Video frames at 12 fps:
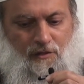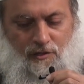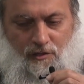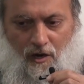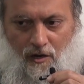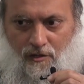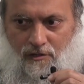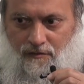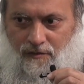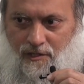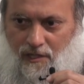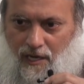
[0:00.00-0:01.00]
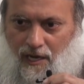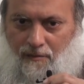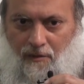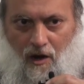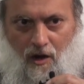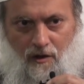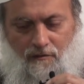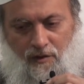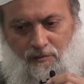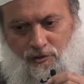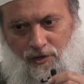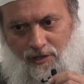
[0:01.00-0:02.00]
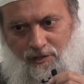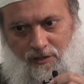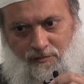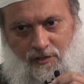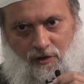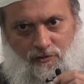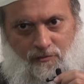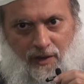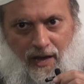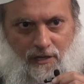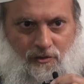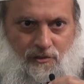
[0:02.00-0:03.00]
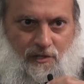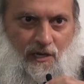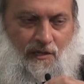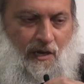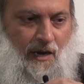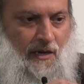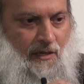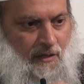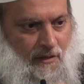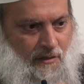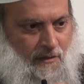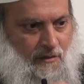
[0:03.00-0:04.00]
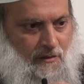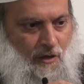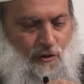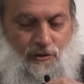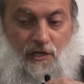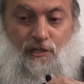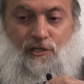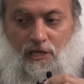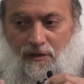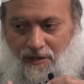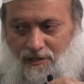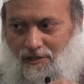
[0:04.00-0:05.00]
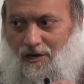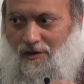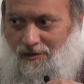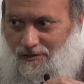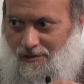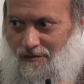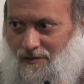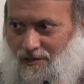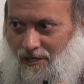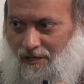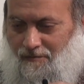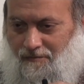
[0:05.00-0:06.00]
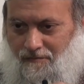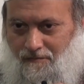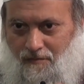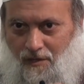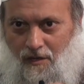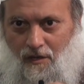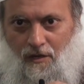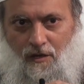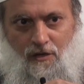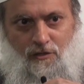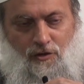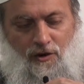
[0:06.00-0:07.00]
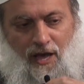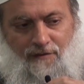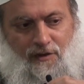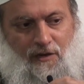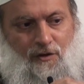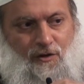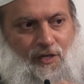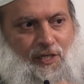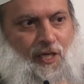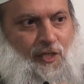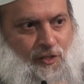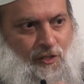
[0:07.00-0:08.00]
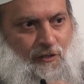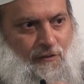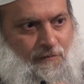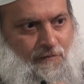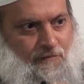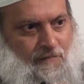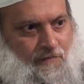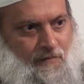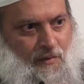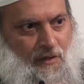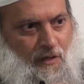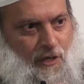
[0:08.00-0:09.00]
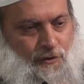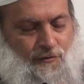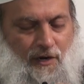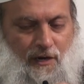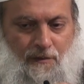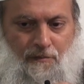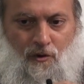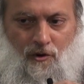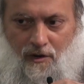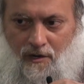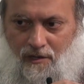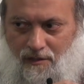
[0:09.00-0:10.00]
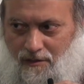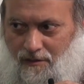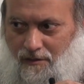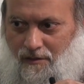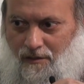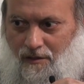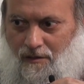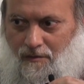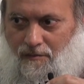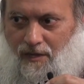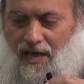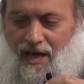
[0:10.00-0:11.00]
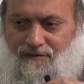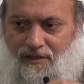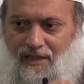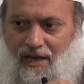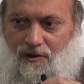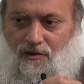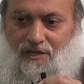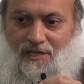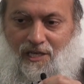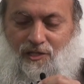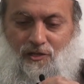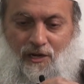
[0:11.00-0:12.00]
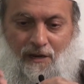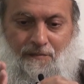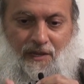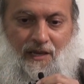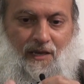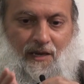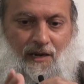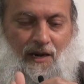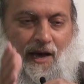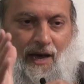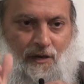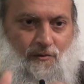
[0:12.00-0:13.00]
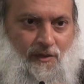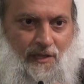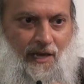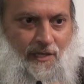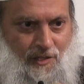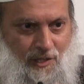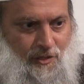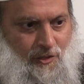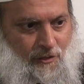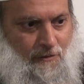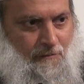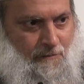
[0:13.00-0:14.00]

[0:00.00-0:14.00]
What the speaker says: the scholars of Islam, all of them trace themselves back to Sayyidina Ali, those legitimate scholars of Islam. So having a good teacher is very important, but having that good teacher and being in line with that teacher,